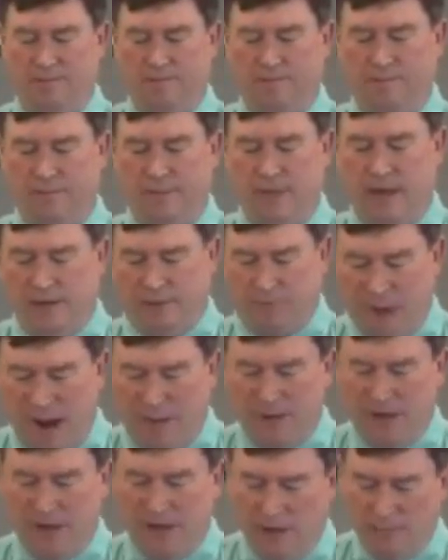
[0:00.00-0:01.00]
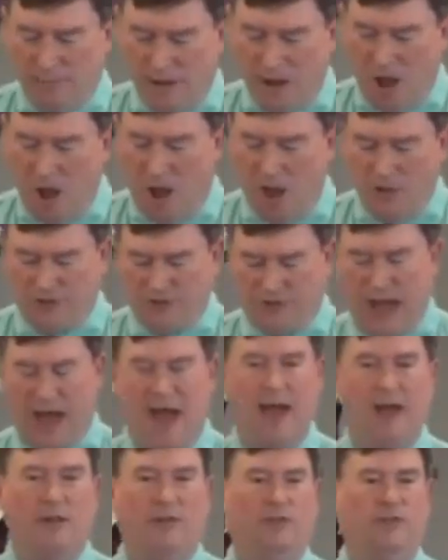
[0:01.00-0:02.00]
And it's probably going to be all
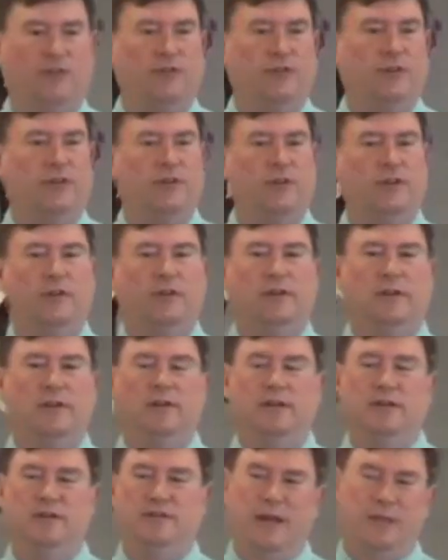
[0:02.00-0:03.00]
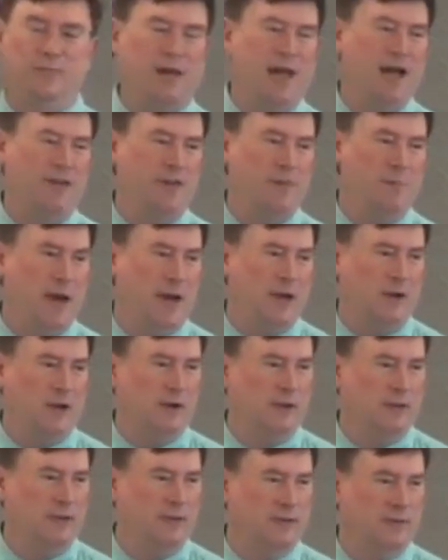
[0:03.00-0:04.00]
styles except heavy metal.
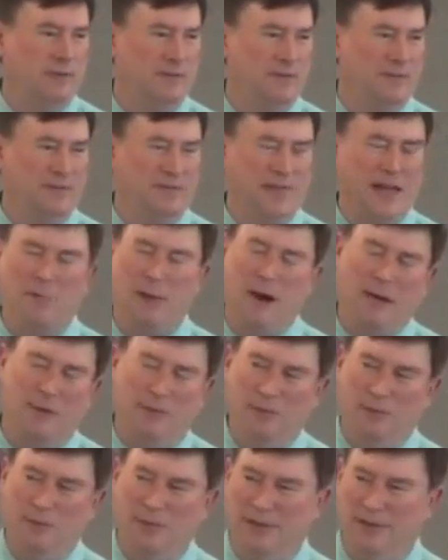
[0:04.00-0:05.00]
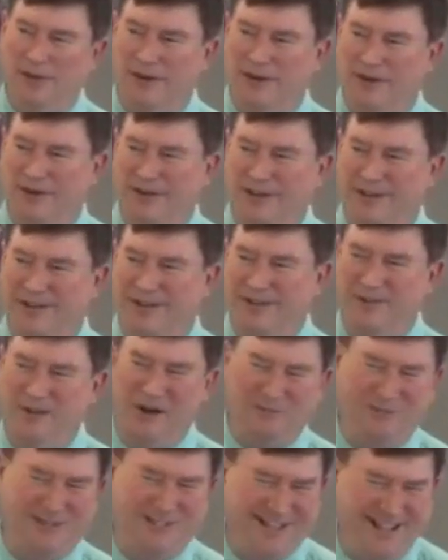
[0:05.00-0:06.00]
That probably won't be there. No,
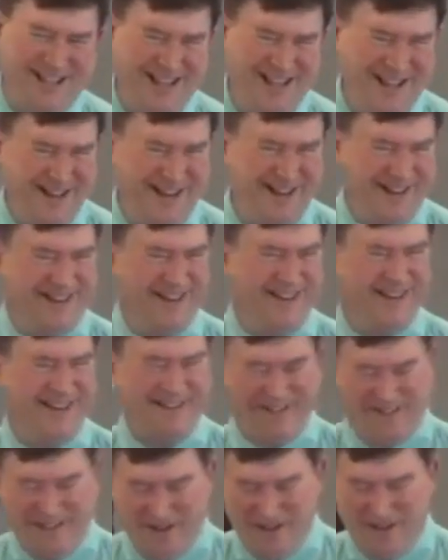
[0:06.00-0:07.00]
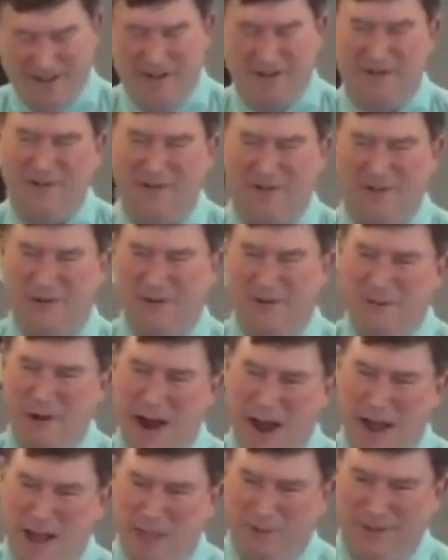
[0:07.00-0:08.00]
I'm just kidding or
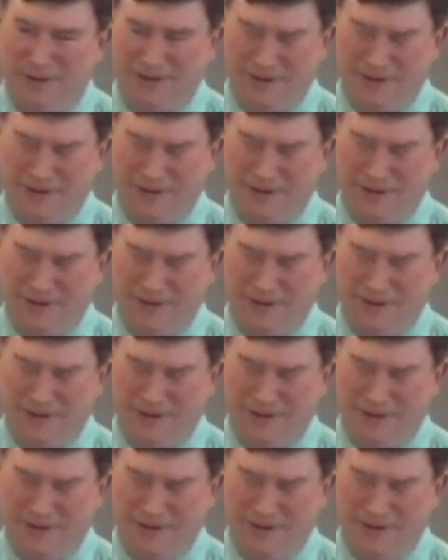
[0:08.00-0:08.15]
rap.